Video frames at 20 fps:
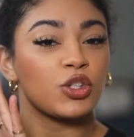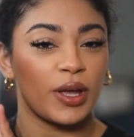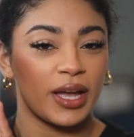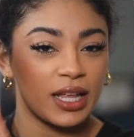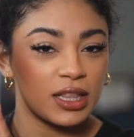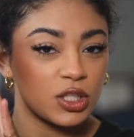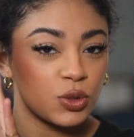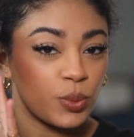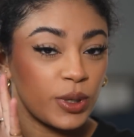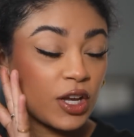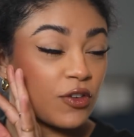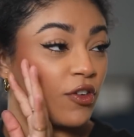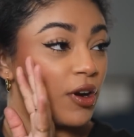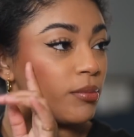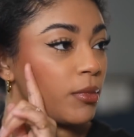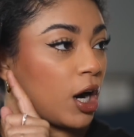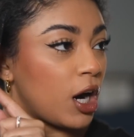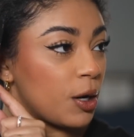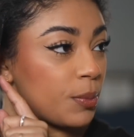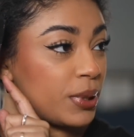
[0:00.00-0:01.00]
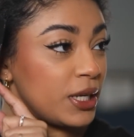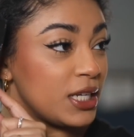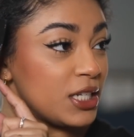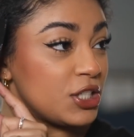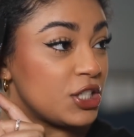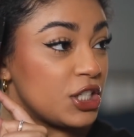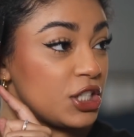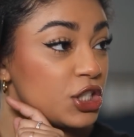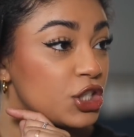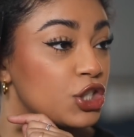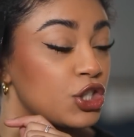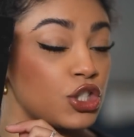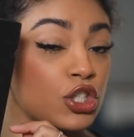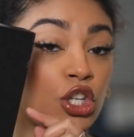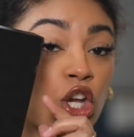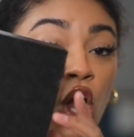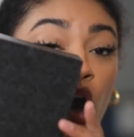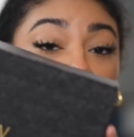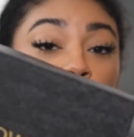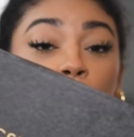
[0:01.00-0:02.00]
So I got this wig from RPG
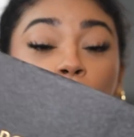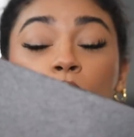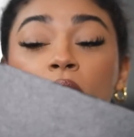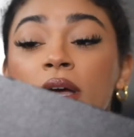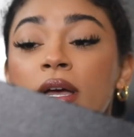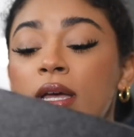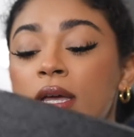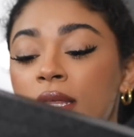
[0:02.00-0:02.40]
SHOW.